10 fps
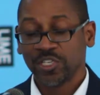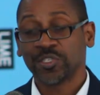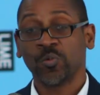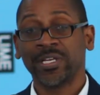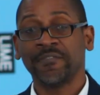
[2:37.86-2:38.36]

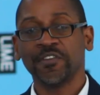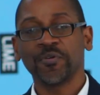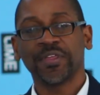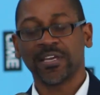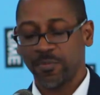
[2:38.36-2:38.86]
So whatever
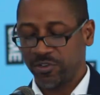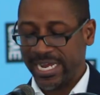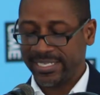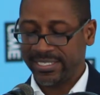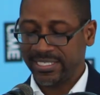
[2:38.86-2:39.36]
you think about
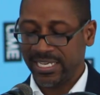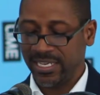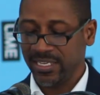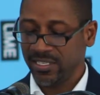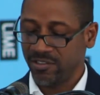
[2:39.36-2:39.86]

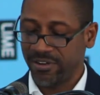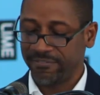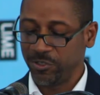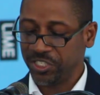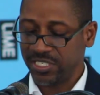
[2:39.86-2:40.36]
ICT, the
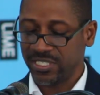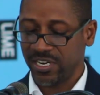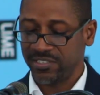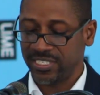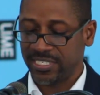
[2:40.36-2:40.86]
revolution is
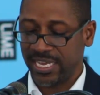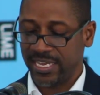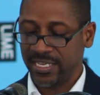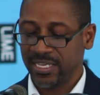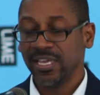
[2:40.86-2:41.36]
here to
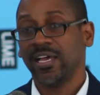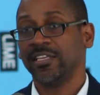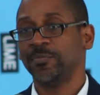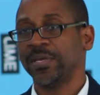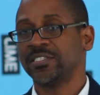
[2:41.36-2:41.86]
stay,
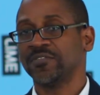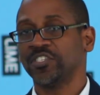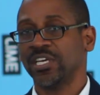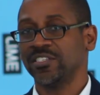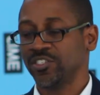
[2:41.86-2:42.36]
and the pace
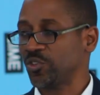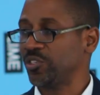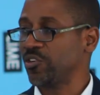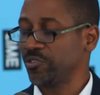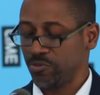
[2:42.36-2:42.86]
of change is
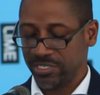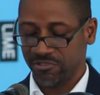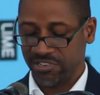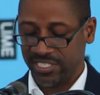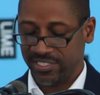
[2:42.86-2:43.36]
only going to
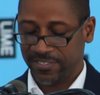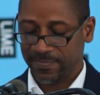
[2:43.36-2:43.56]
increase.